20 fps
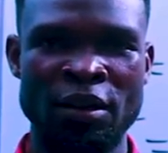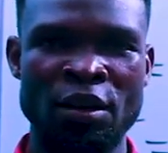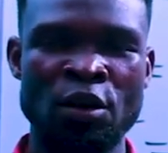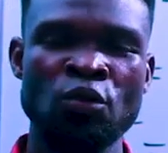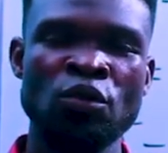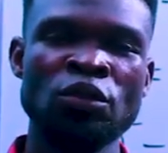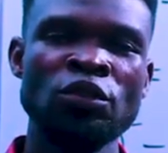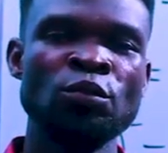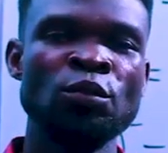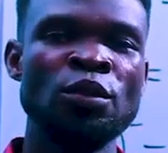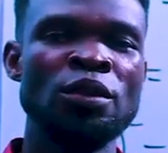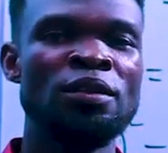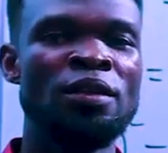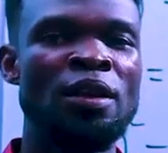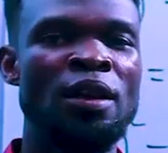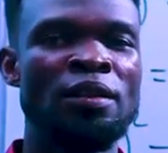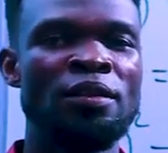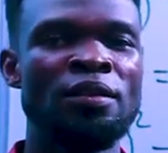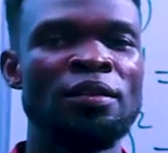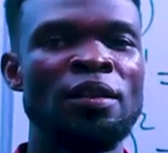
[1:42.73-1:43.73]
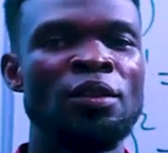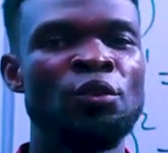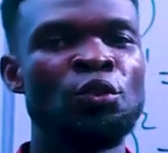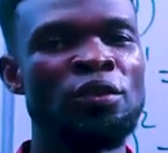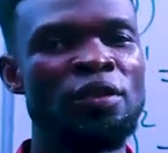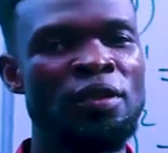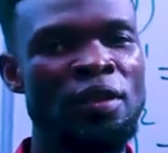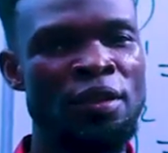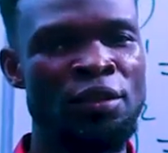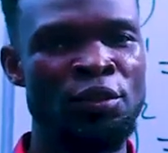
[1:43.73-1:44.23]
which means that the
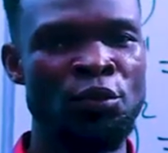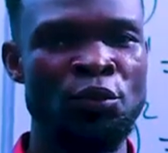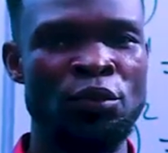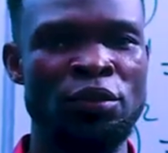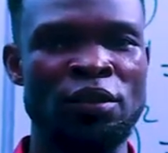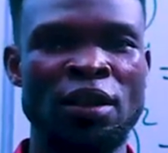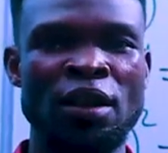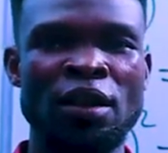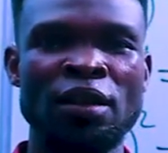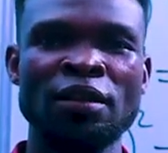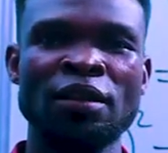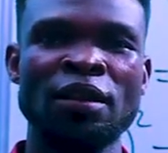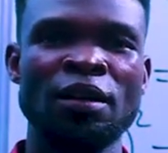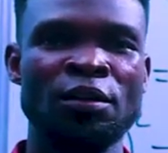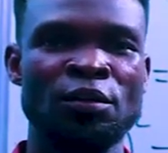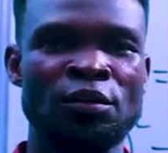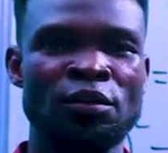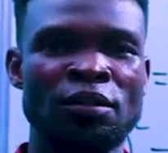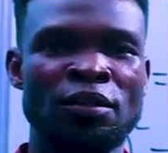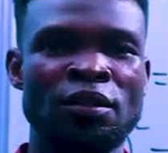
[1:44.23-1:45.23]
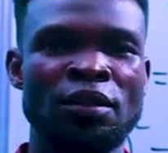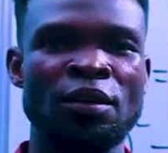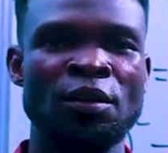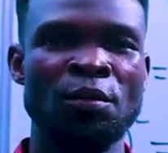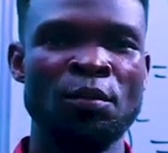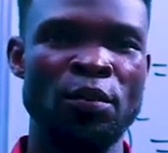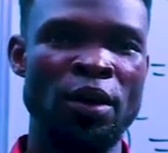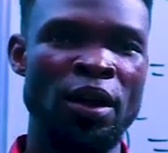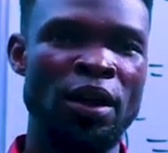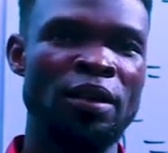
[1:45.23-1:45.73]
research was carried out
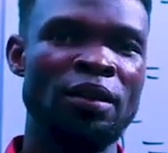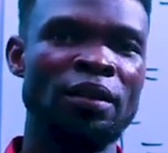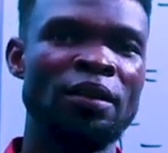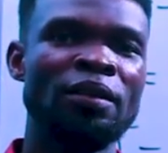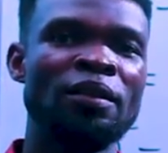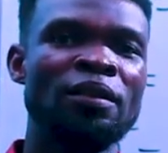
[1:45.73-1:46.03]
by